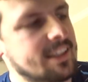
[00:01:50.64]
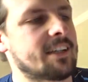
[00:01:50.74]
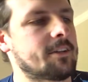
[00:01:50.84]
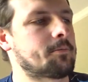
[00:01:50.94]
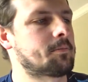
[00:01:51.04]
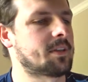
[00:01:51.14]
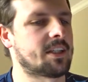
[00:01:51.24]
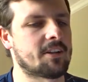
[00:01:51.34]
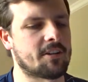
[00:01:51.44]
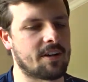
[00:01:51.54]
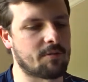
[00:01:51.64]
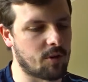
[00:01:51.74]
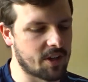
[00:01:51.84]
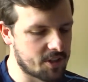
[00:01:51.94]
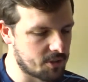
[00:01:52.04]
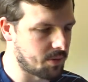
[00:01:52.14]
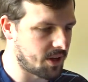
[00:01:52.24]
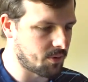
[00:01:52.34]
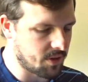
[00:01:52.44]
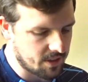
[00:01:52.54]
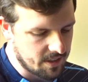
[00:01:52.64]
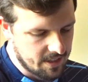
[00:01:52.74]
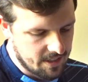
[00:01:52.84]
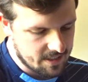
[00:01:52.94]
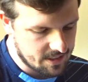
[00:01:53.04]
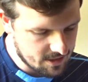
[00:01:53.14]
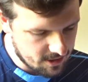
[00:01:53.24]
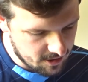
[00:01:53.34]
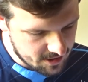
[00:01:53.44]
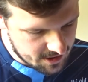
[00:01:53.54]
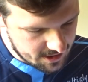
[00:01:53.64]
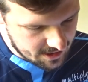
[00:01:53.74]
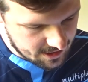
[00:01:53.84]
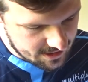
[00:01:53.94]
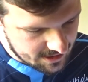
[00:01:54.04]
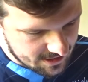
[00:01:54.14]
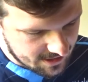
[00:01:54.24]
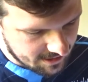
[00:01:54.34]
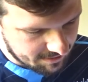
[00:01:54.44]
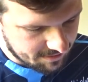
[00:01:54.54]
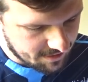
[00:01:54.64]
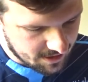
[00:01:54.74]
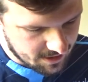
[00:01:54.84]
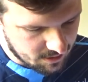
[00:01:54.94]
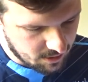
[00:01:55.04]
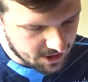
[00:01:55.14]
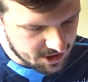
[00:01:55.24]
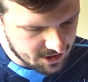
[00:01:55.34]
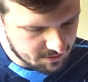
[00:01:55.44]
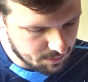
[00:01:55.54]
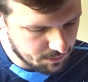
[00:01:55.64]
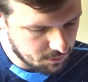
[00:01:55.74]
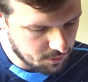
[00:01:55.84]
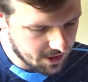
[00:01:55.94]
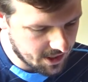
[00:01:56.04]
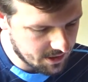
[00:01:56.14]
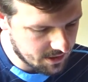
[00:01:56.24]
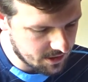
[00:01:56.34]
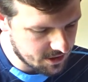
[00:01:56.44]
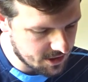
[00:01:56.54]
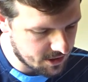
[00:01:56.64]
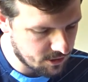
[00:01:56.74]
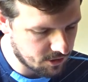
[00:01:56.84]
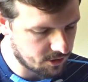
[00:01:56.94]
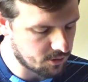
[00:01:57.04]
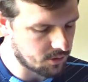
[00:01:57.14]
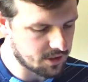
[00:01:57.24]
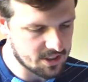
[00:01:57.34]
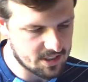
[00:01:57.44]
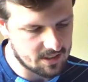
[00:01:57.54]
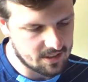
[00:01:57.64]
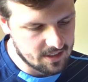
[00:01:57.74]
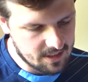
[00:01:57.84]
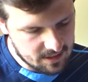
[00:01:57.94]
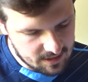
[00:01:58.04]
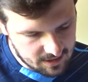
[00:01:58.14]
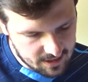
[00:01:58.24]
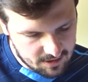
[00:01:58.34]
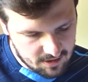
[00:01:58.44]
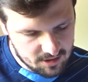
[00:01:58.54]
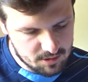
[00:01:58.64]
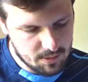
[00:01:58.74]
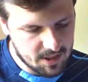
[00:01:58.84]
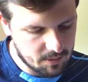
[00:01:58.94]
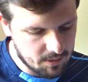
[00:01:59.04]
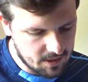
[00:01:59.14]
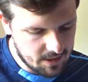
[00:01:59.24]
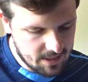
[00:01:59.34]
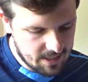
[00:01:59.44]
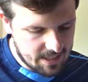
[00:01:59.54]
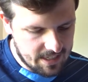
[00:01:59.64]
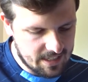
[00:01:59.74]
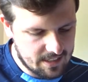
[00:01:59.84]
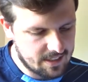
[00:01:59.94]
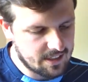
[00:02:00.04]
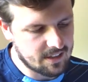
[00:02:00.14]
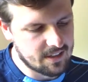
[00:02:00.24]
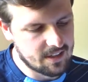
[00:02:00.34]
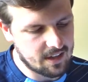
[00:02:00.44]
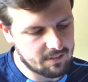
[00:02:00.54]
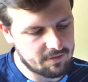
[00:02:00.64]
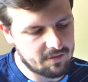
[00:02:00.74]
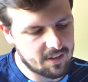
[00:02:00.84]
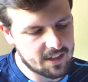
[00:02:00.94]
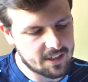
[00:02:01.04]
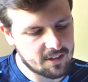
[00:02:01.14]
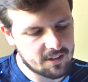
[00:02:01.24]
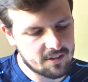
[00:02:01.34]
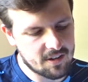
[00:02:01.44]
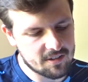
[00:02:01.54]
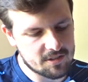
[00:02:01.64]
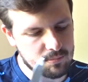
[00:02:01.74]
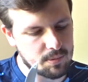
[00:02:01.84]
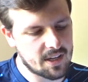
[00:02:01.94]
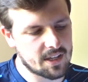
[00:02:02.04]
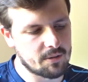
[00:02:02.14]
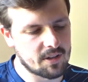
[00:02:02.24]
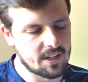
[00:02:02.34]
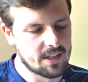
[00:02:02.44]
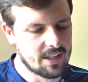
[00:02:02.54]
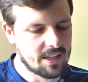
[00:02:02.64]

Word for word: um, yeah i've wanted to buy one since last year's hunt and stuff uh, actually before that it just looked cool i just didn't get around to buying one, and uh, I finally got around to buying one,